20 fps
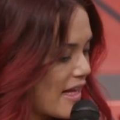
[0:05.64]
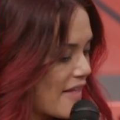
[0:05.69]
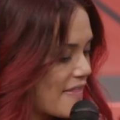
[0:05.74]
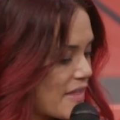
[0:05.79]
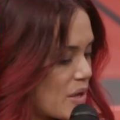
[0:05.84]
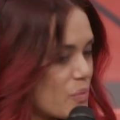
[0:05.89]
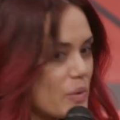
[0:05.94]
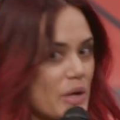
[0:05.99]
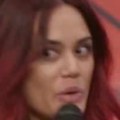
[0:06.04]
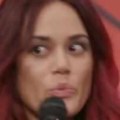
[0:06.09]

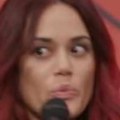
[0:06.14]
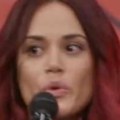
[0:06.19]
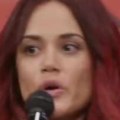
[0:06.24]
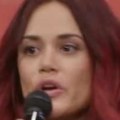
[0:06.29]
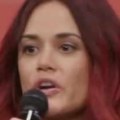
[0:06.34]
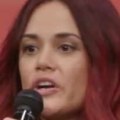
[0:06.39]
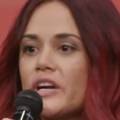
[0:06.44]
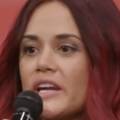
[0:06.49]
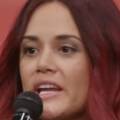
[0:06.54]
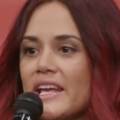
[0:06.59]
and then we
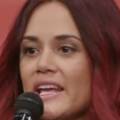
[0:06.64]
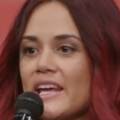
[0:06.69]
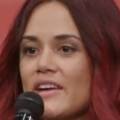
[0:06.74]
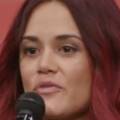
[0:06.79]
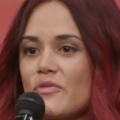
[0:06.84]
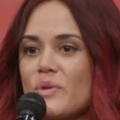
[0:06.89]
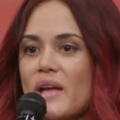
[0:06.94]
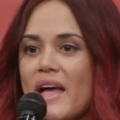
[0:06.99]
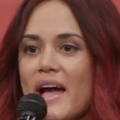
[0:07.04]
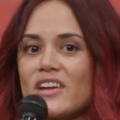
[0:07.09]
worry
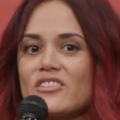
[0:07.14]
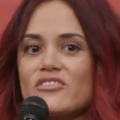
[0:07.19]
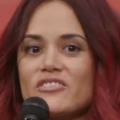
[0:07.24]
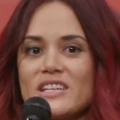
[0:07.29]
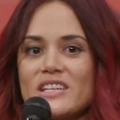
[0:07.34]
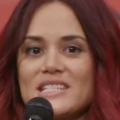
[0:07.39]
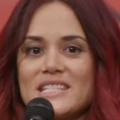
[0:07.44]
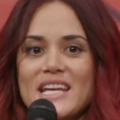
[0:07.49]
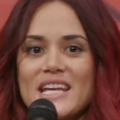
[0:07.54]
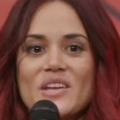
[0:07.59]
if we
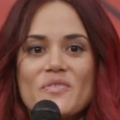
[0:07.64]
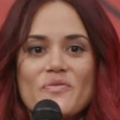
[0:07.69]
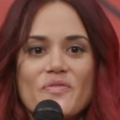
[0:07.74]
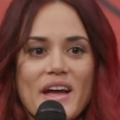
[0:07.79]
actually did